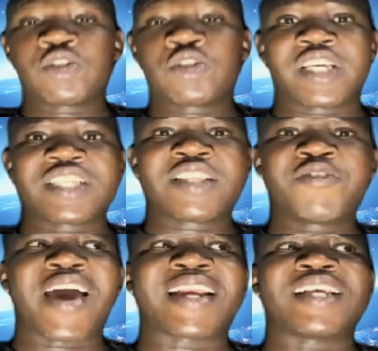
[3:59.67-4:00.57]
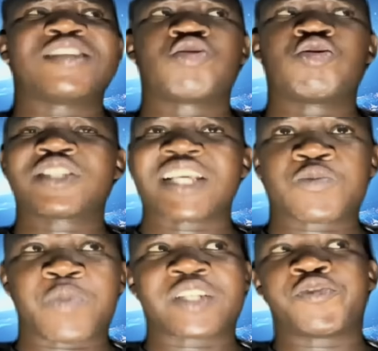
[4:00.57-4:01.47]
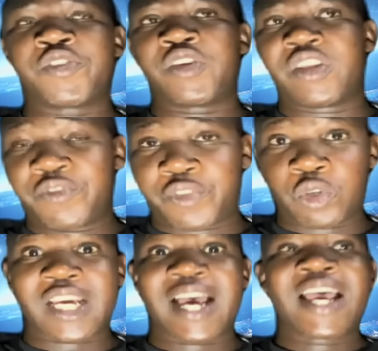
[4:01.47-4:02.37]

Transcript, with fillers: to testify against those suspects in future.